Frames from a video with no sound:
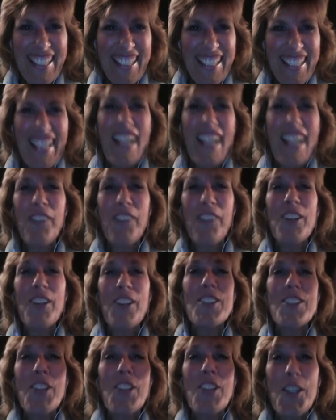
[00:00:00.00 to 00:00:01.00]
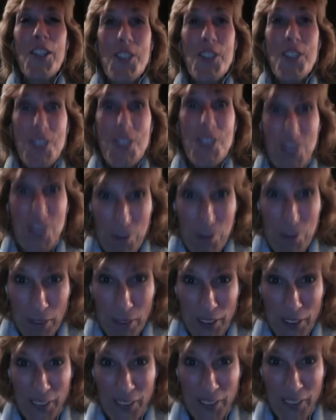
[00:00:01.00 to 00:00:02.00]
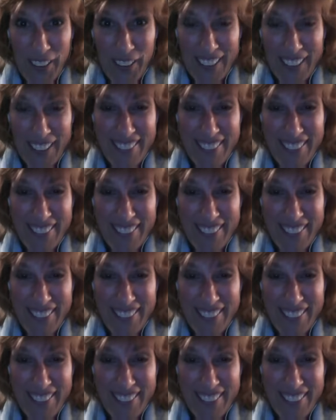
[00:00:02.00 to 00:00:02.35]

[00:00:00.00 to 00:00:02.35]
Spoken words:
It was super cool.